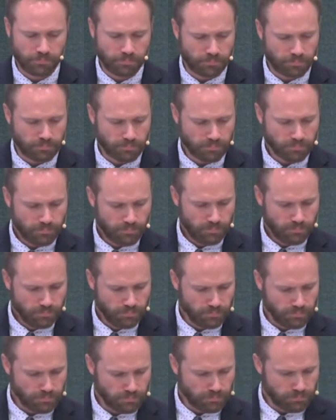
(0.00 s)

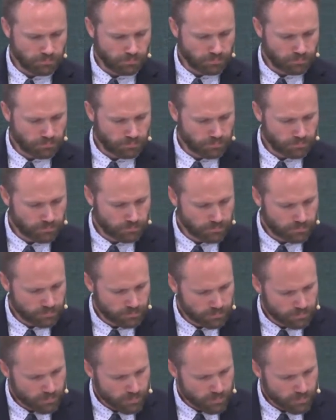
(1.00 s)
Nobody speaks.